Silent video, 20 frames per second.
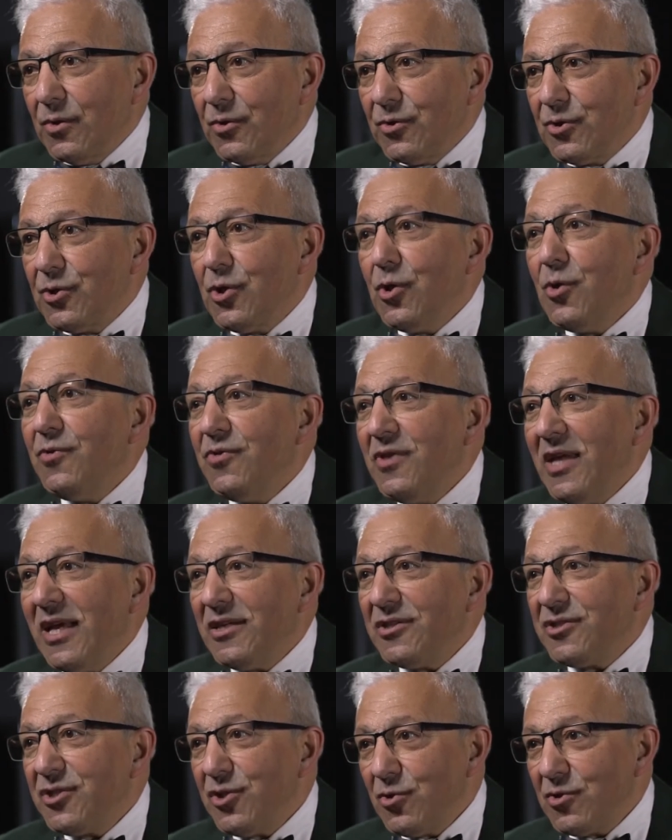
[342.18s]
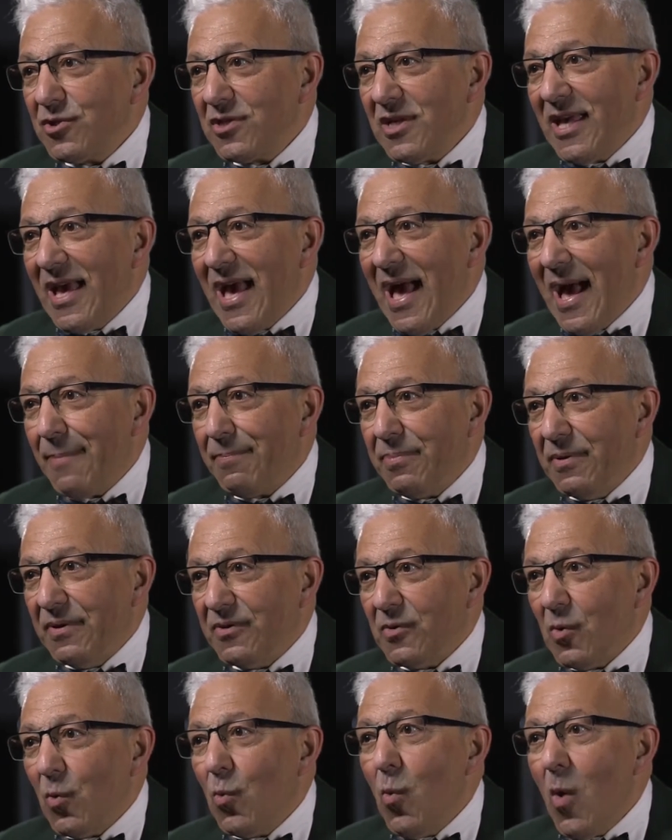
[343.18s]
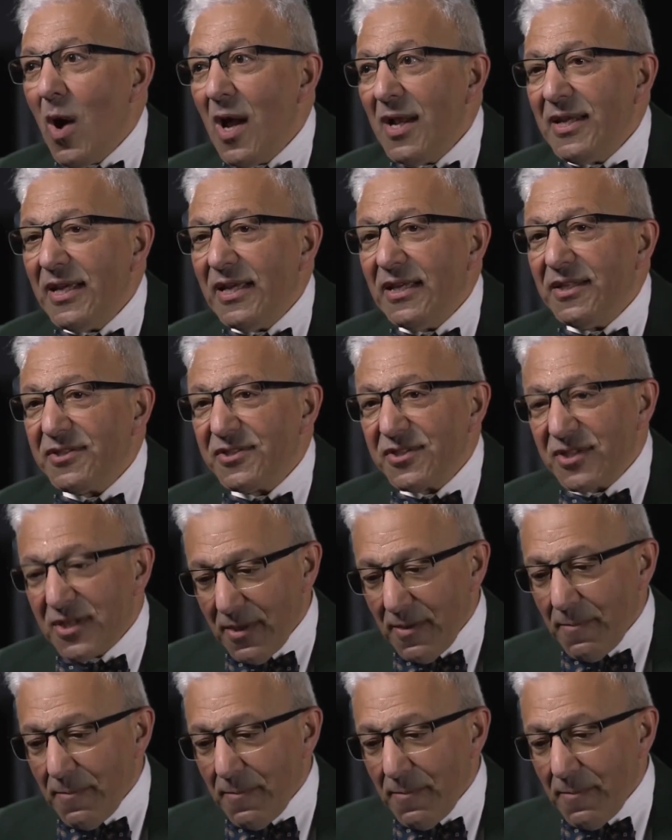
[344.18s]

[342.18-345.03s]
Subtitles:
two things usually happen. One is